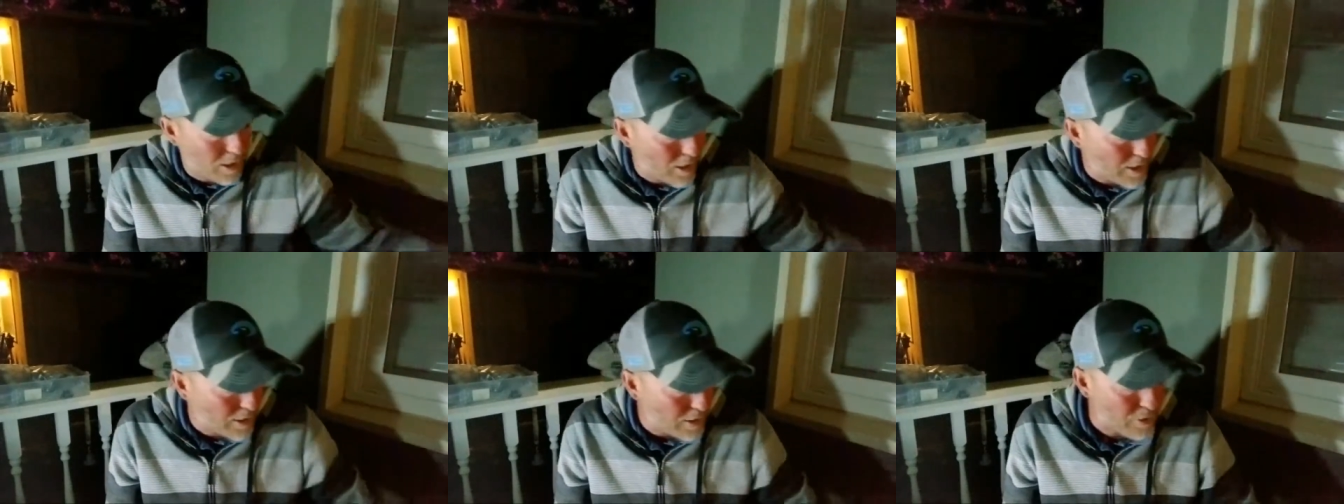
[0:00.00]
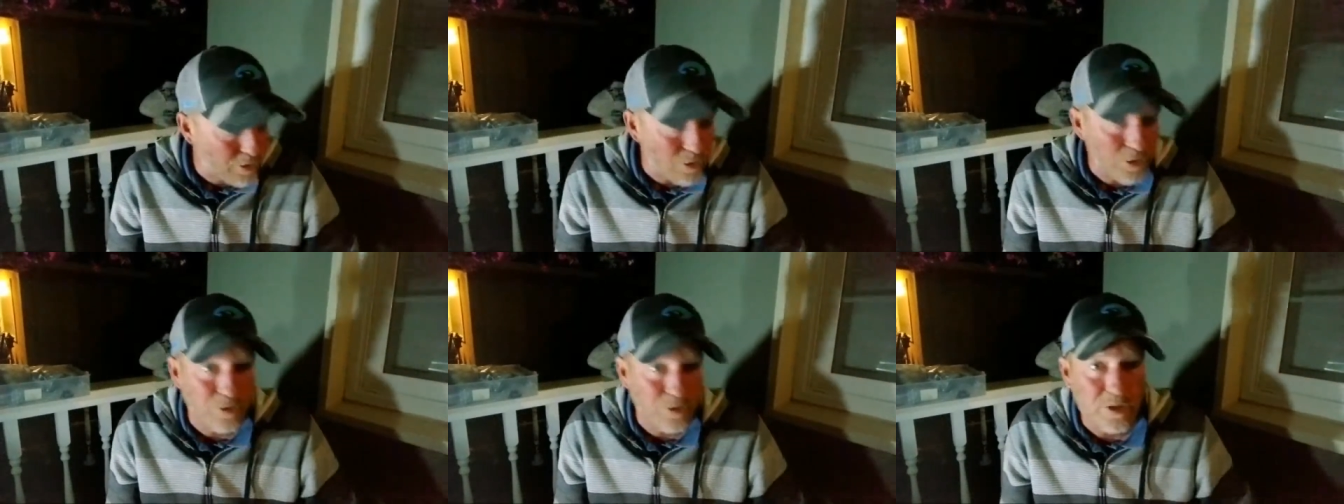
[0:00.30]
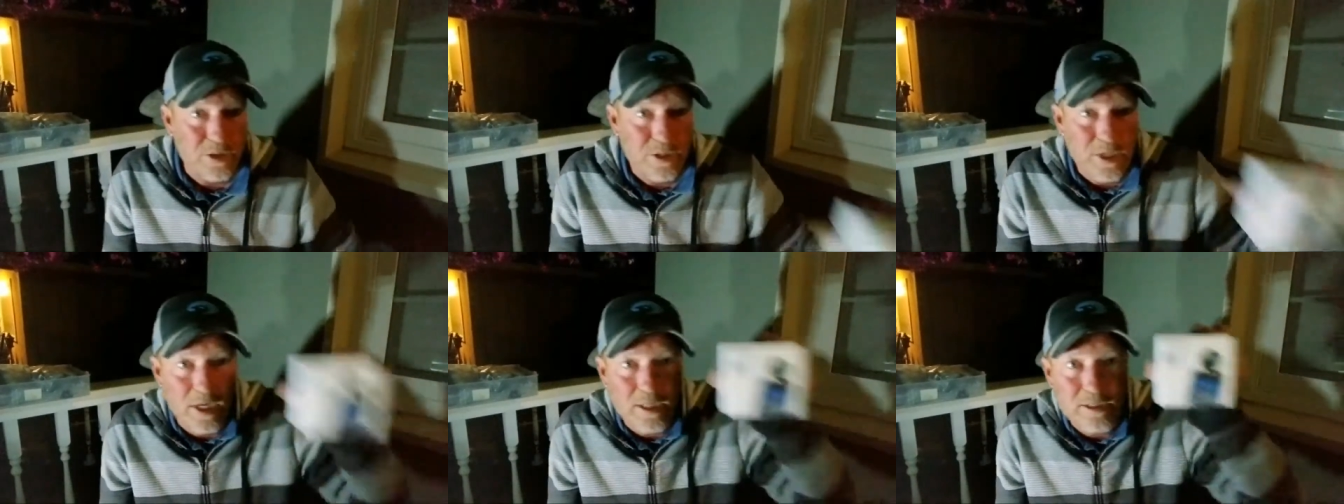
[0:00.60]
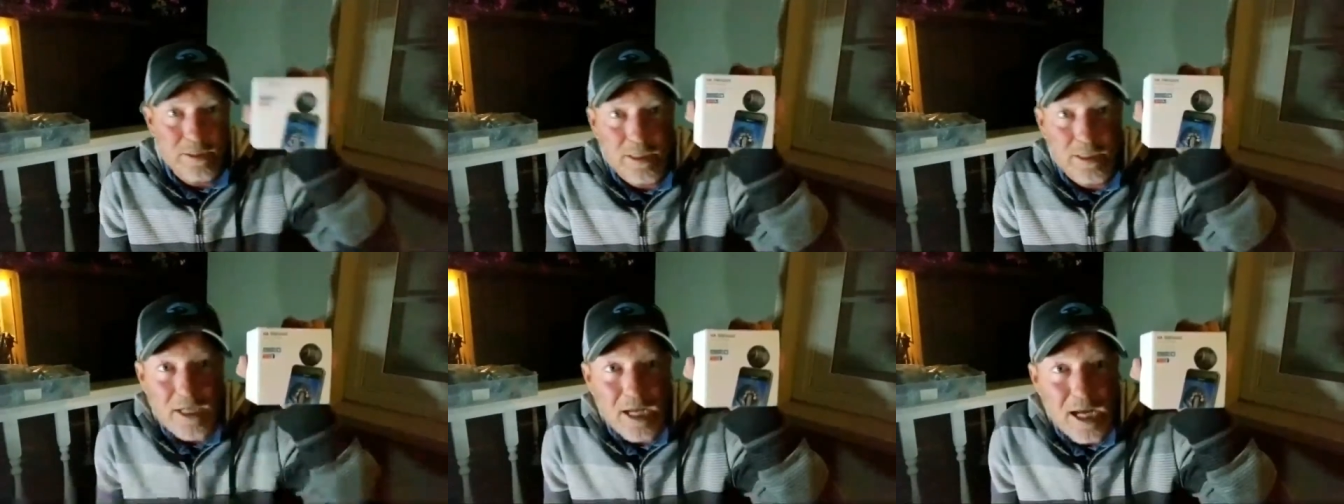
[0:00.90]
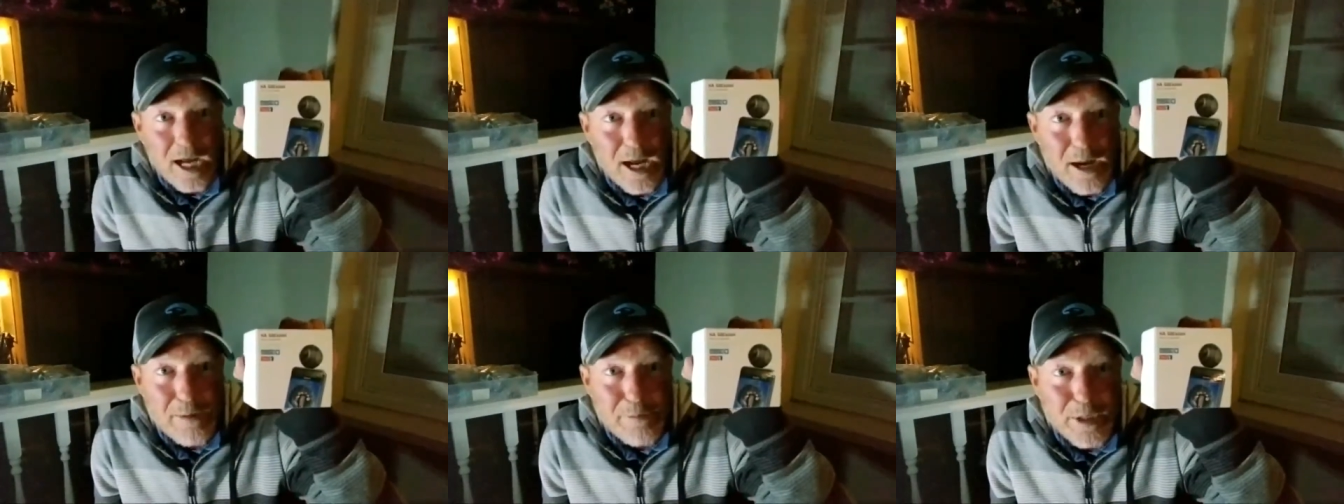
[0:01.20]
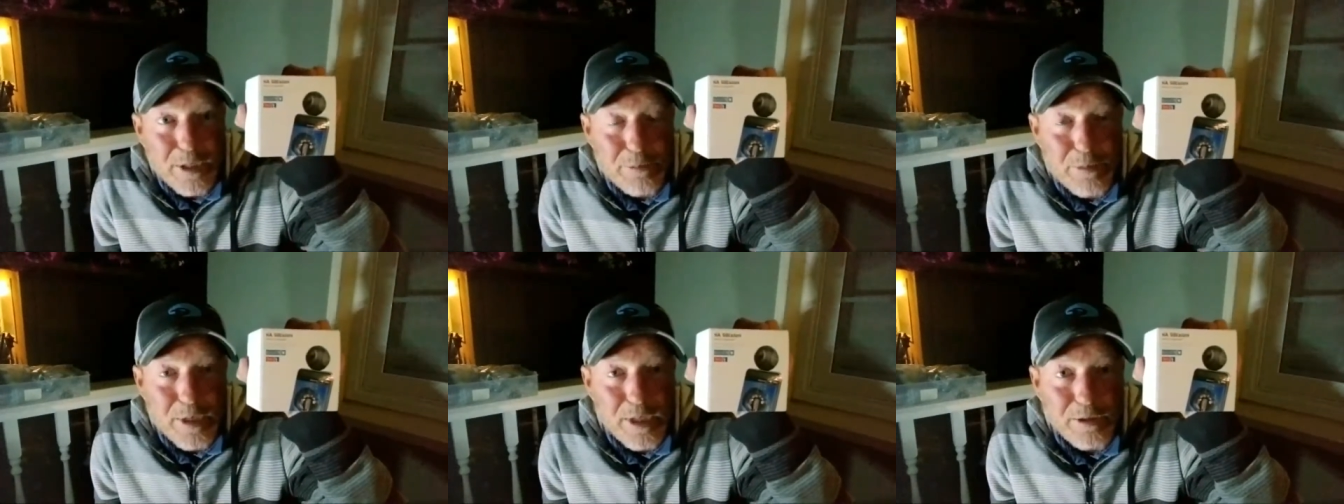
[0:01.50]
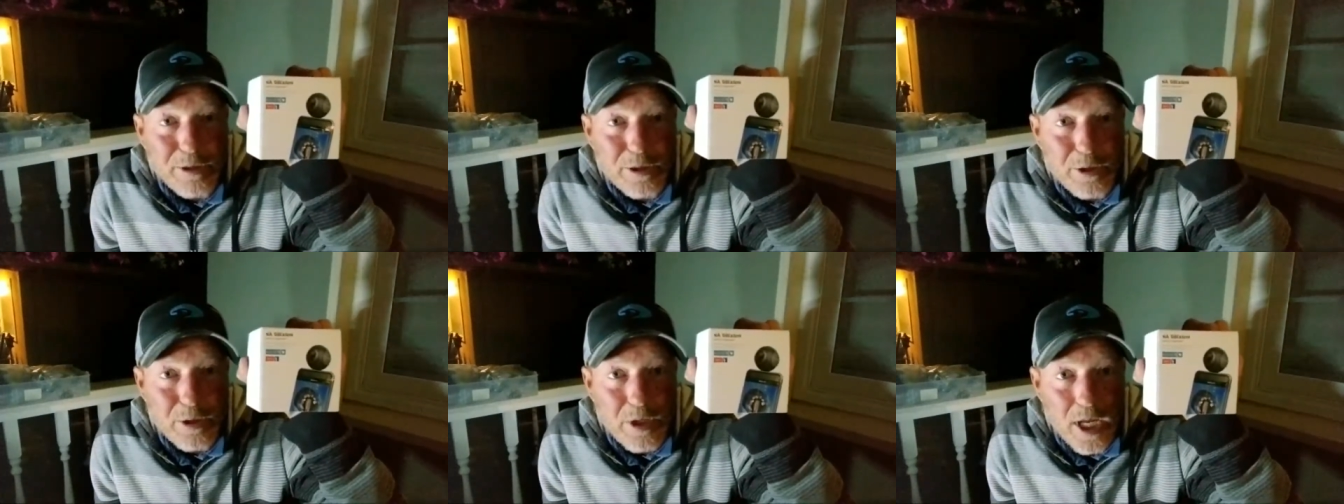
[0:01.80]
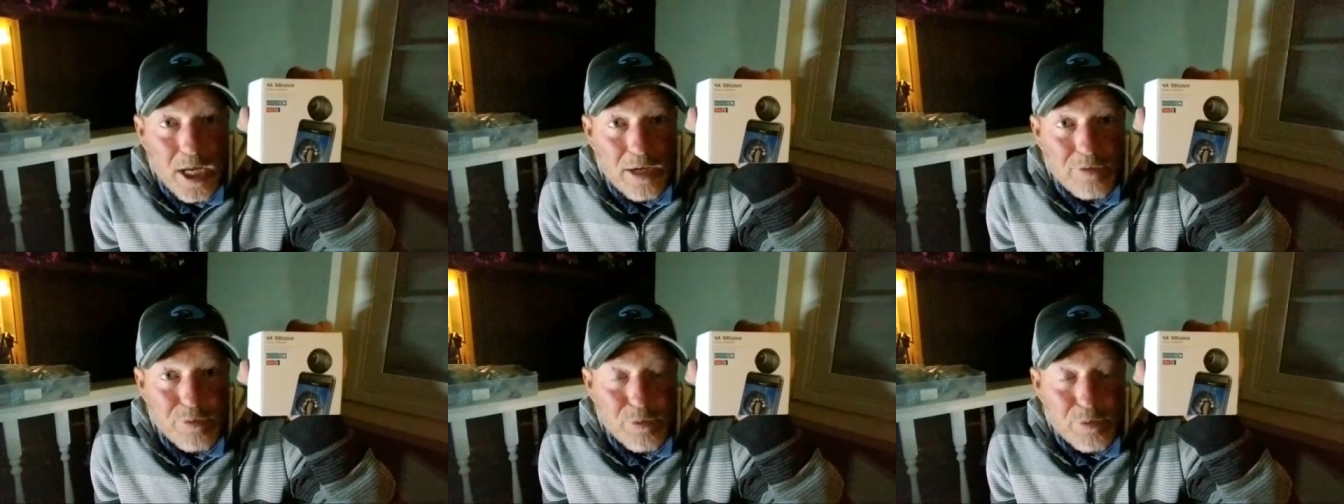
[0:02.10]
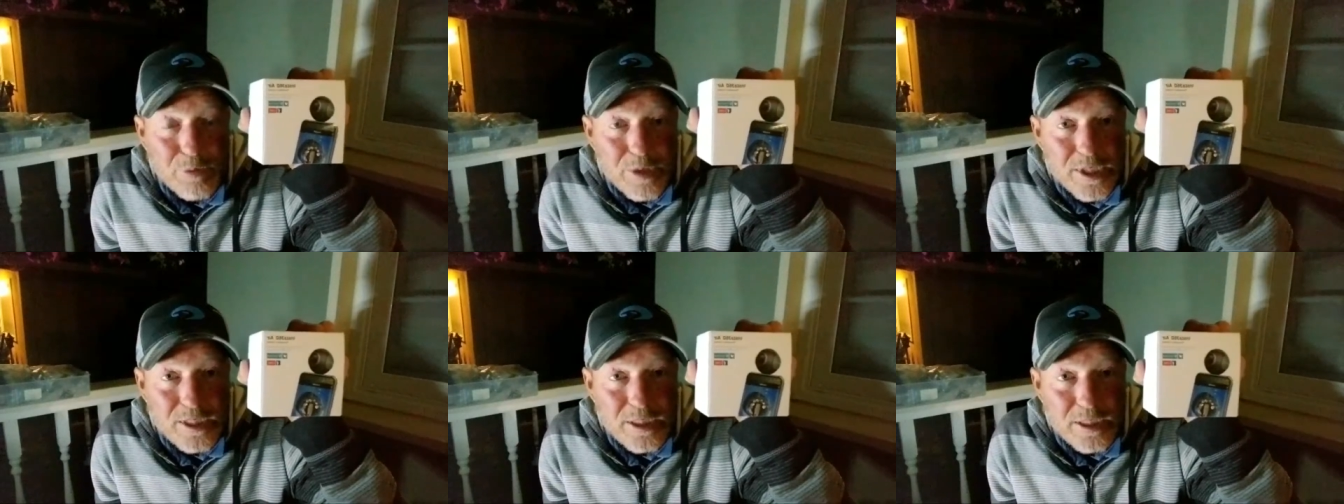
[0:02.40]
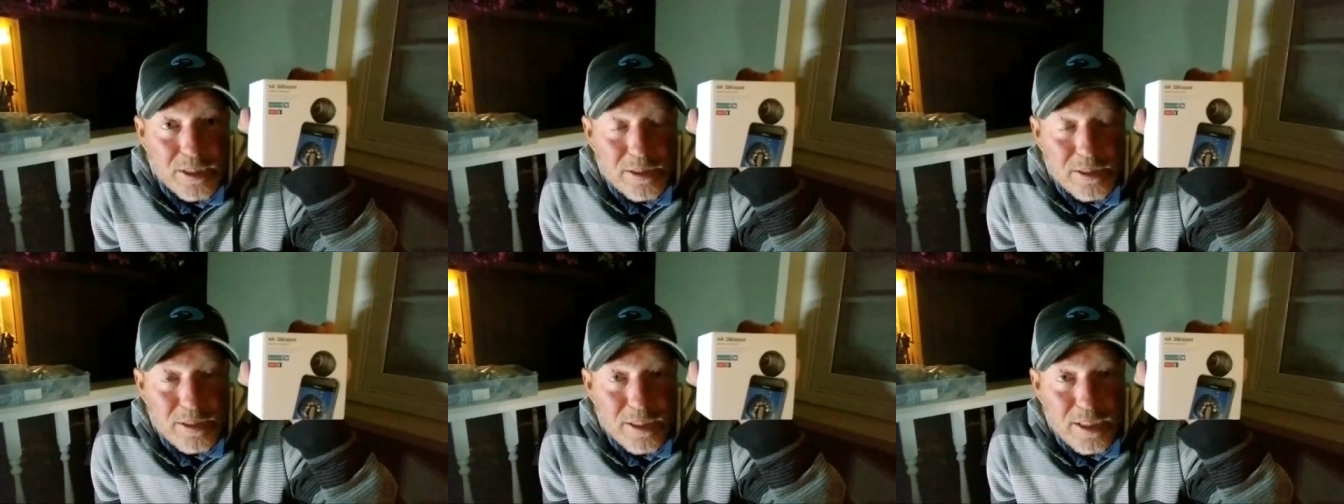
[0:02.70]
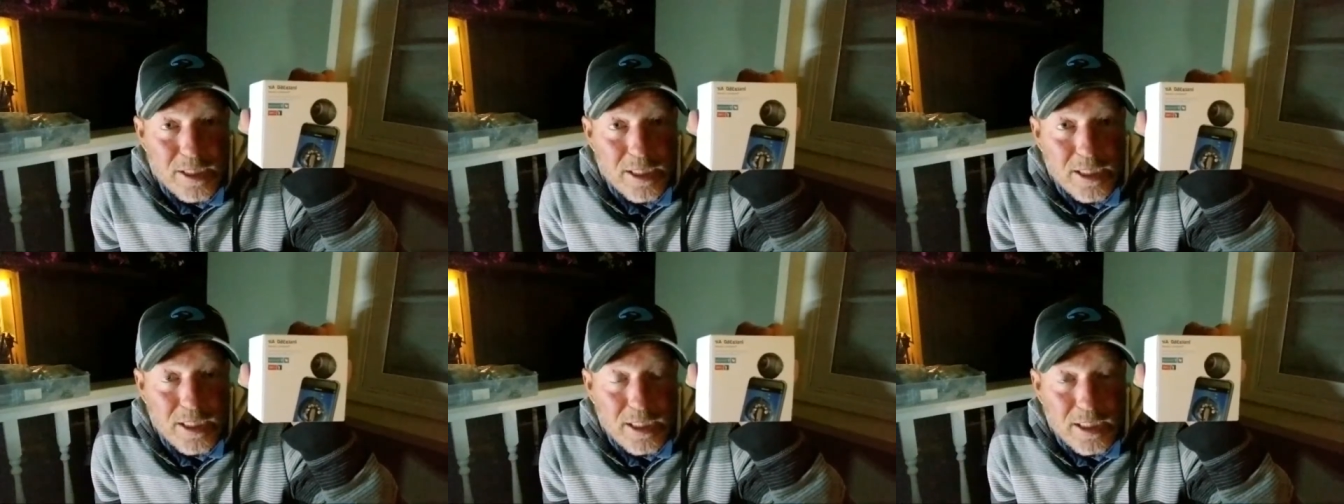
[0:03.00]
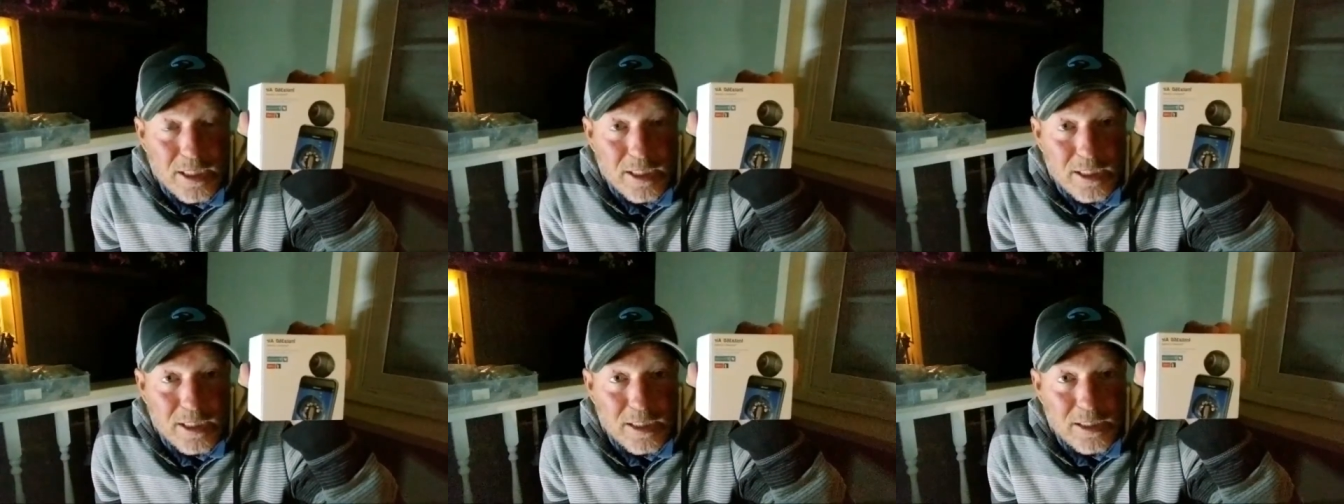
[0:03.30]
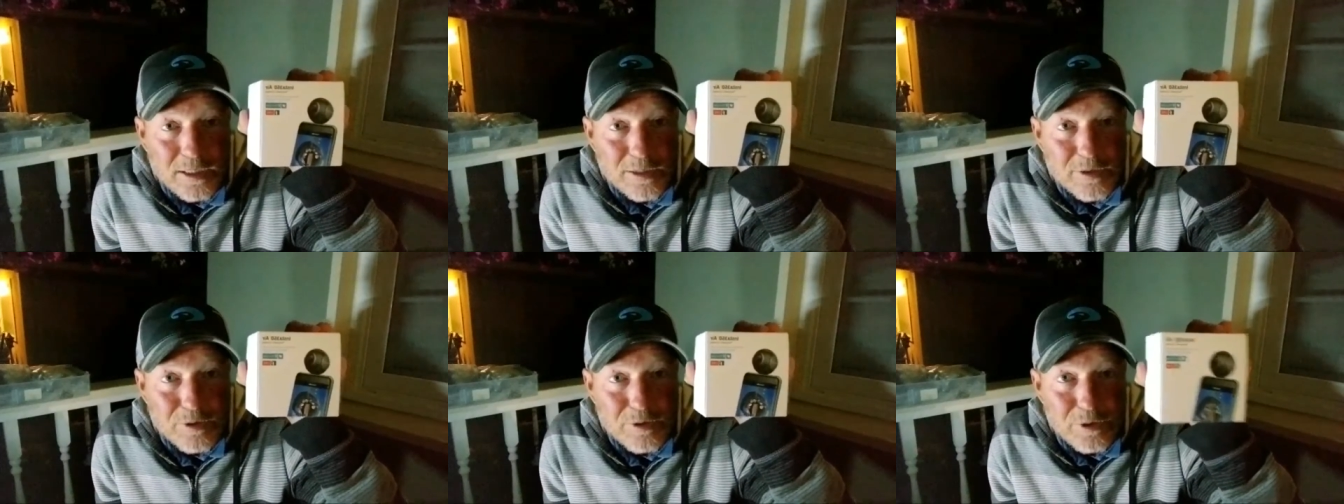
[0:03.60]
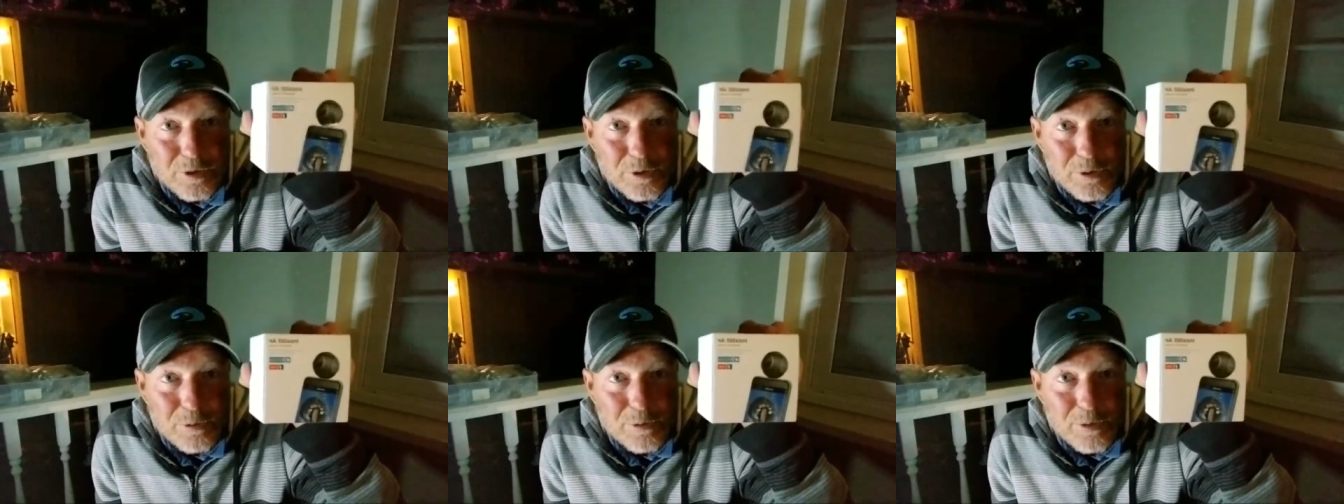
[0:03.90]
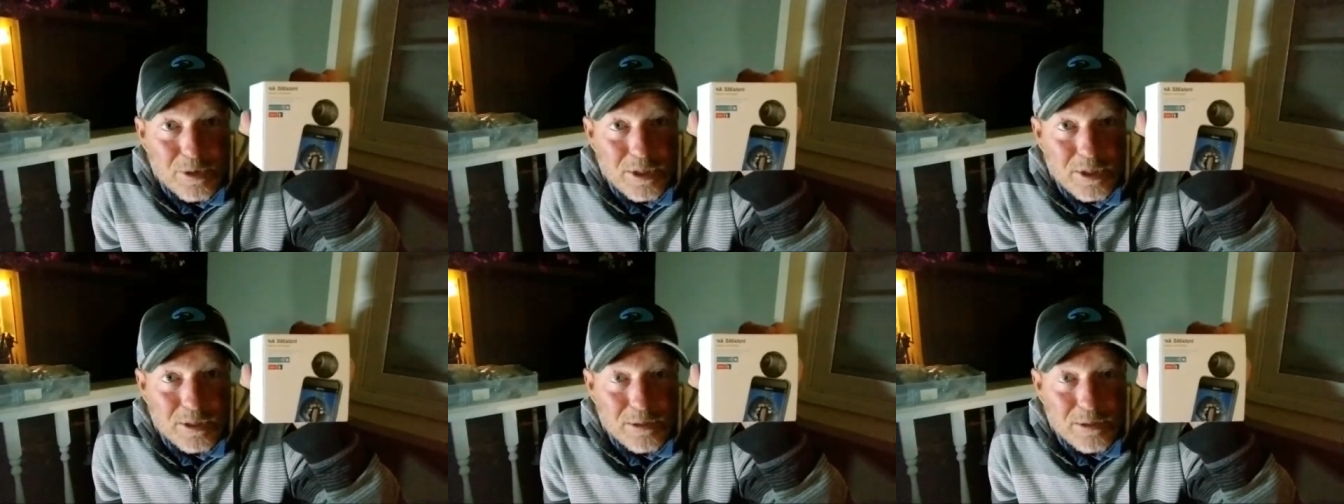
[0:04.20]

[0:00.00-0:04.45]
I just showed these guys that I'm going to be able to go live 360 soon.